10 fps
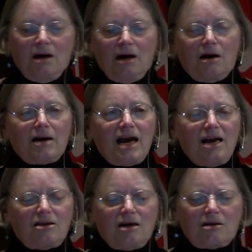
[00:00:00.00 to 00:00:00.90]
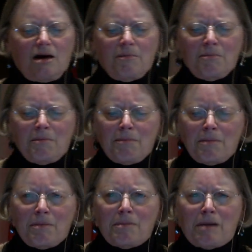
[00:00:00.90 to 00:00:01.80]
In our case, it's a
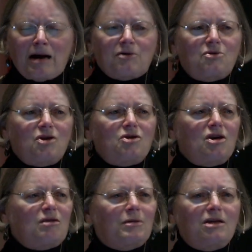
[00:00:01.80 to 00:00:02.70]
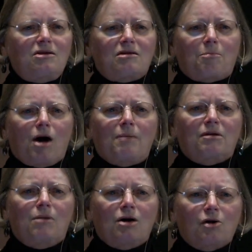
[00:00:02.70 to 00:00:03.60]
microcystis, but this is a
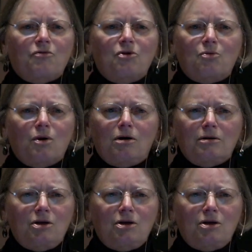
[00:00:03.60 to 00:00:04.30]
problem all over the world.